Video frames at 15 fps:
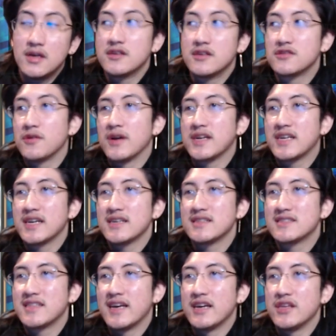So I guess
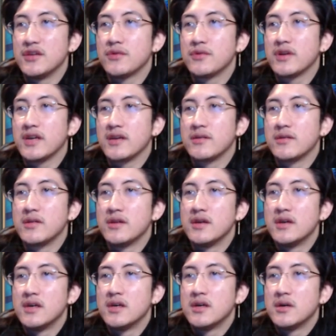that you can
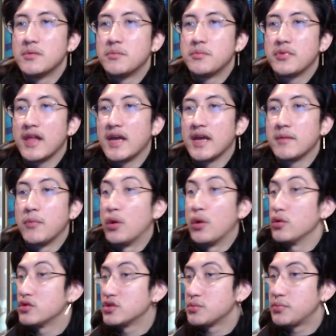play
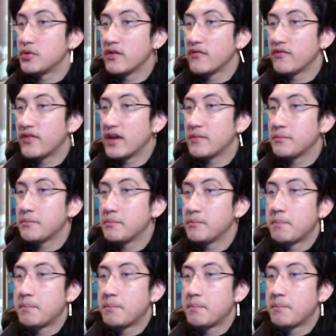multiple of them